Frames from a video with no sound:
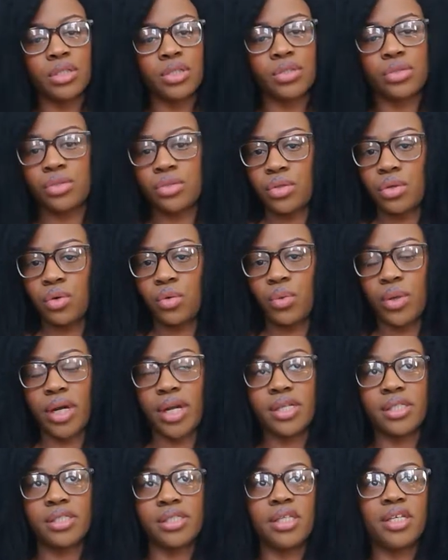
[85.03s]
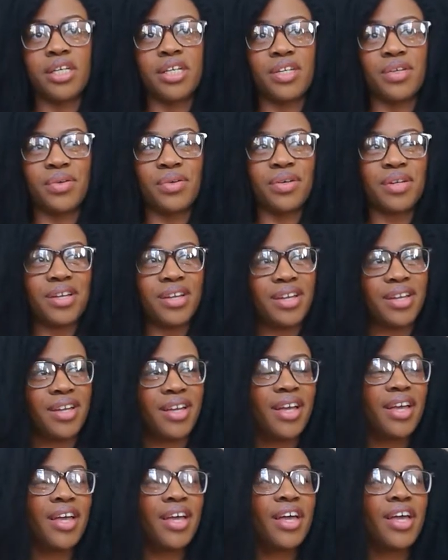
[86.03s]
So what I did,
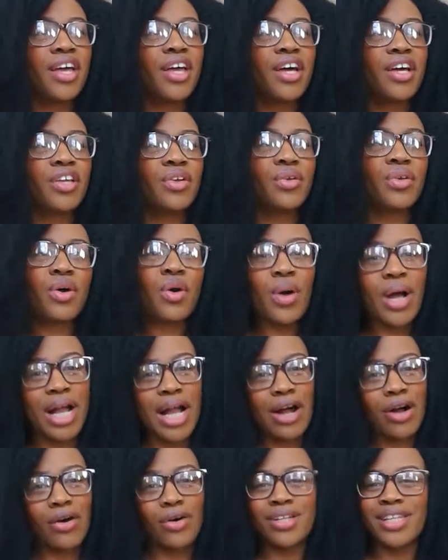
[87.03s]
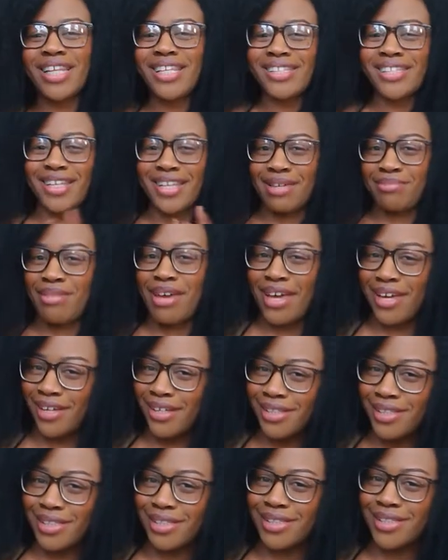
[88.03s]
I got all these
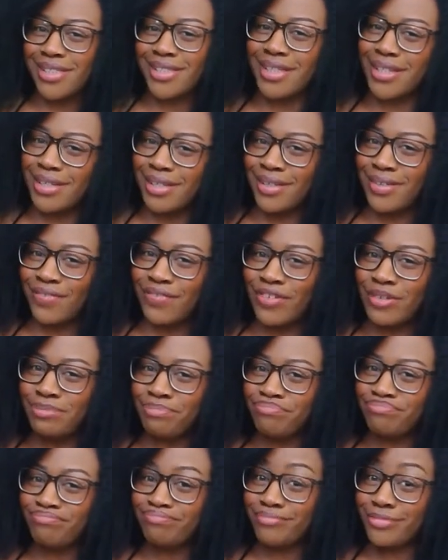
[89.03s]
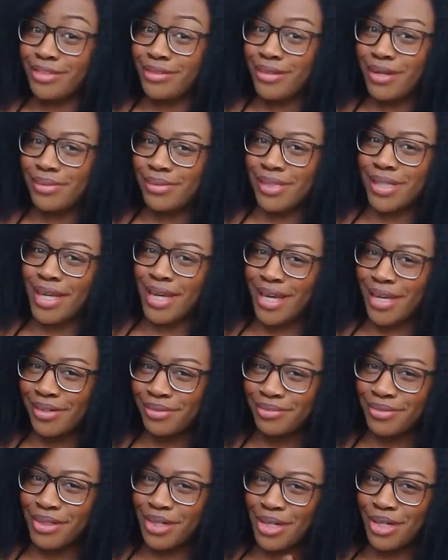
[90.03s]
emails and stuff. You know what
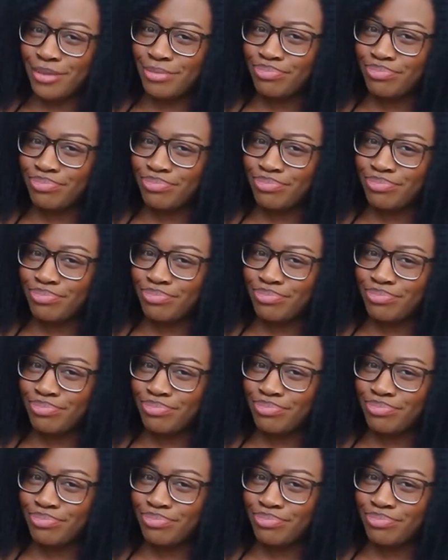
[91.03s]
I'm saying?